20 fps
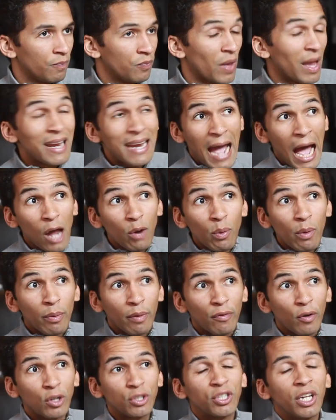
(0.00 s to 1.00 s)
And how do we
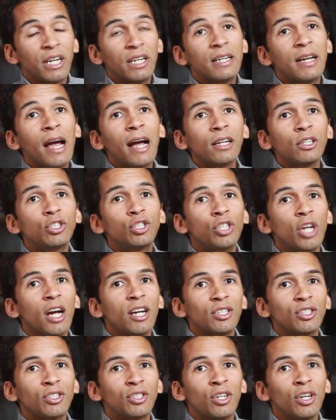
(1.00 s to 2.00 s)
reverse it? Not
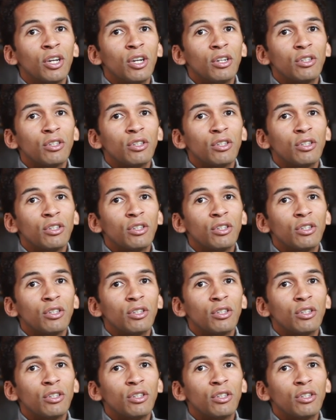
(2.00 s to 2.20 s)
just